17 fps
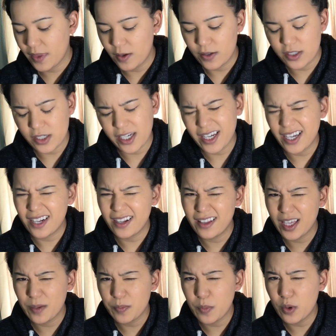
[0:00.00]
which I kind of
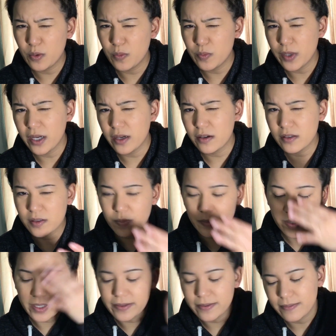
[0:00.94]
like bold brows,
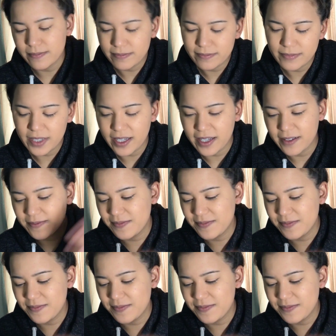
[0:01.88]
but yeah.